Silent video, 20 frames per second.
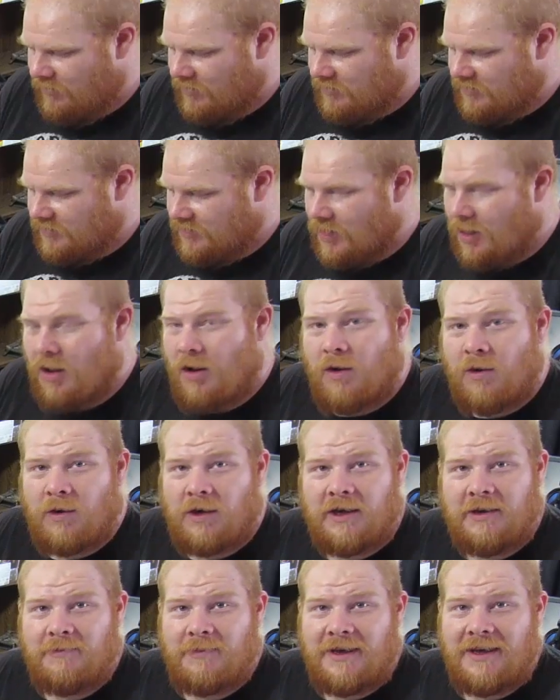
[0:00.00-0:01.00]
would
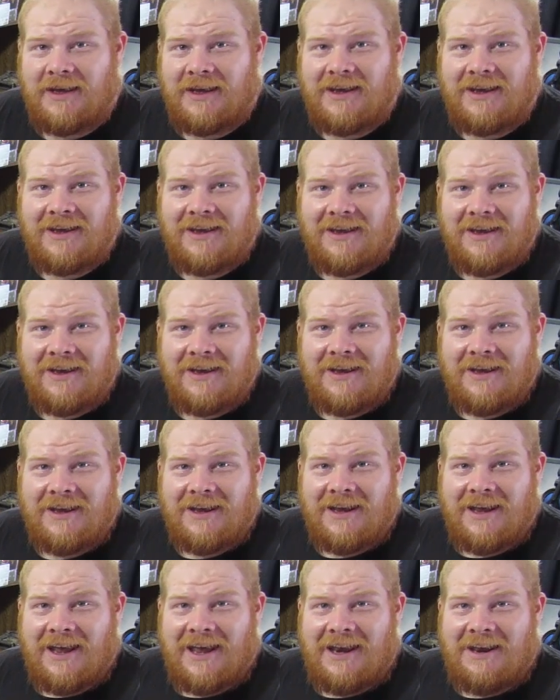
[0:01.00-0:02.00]
totally be
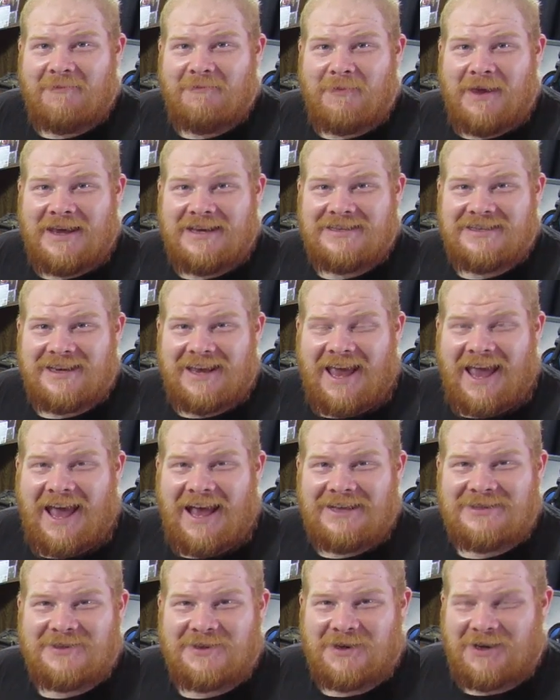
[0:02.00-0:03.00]
an amazing
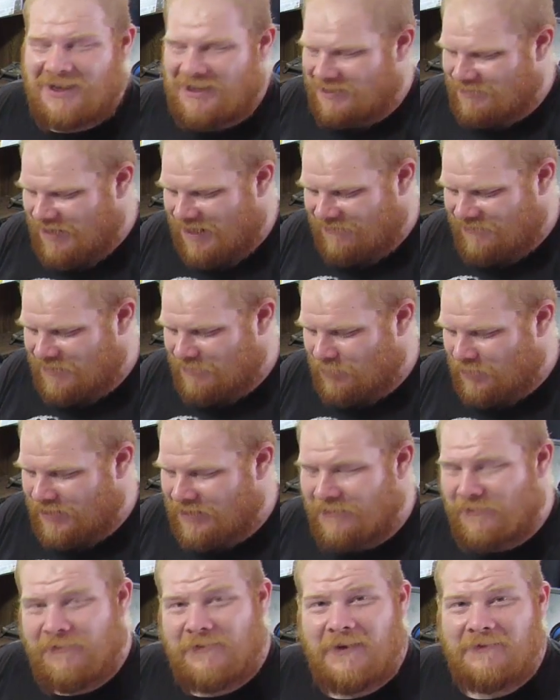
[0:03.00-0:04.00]
hassle to have to
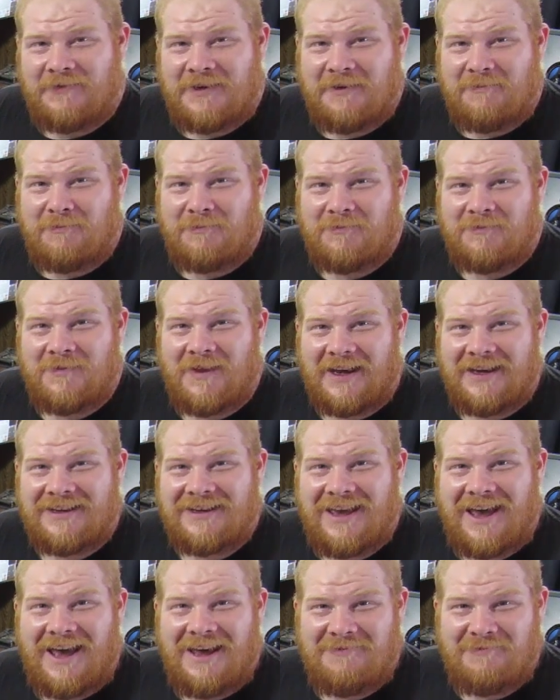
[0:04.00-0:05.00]
bring 50
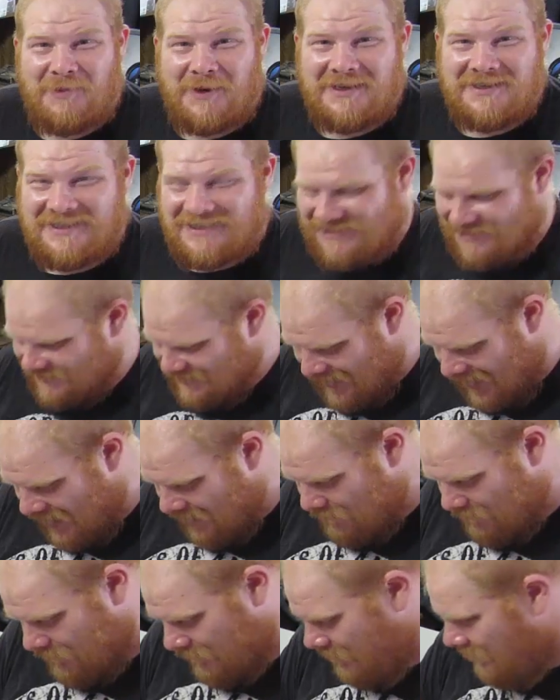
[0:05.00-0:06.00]
cut pieces of
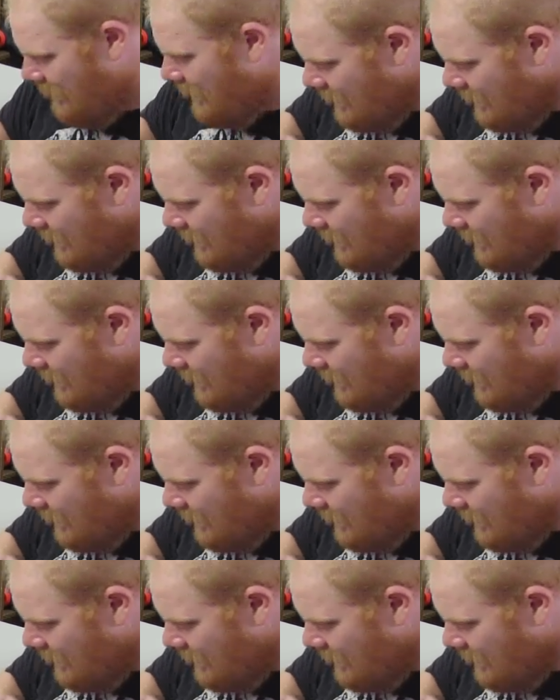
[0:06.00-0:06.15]
tape.